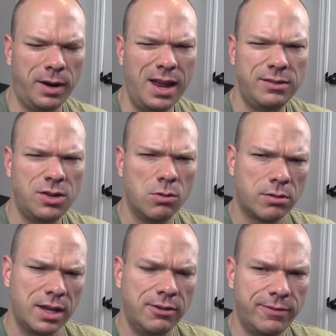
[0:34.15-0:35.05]
but I
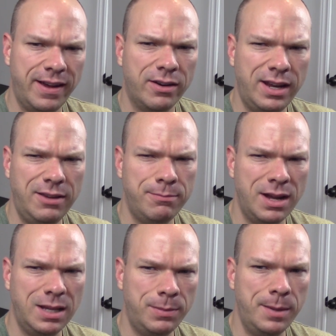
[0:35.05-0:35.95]
don't think very
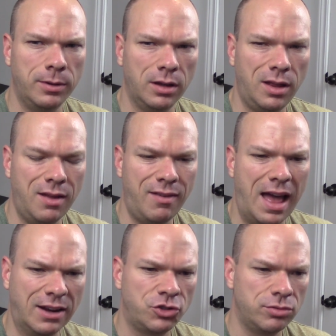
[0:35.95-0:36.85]
many people have
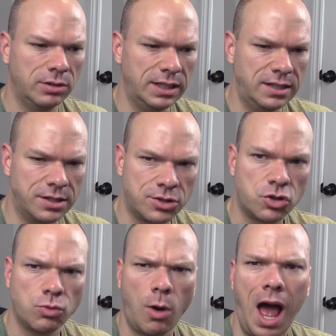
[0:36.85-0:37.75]
actually
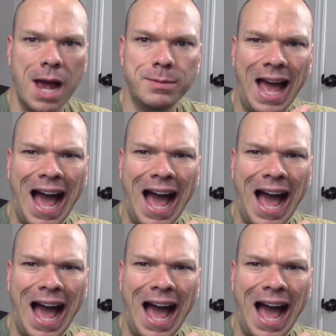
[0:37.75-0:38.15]
described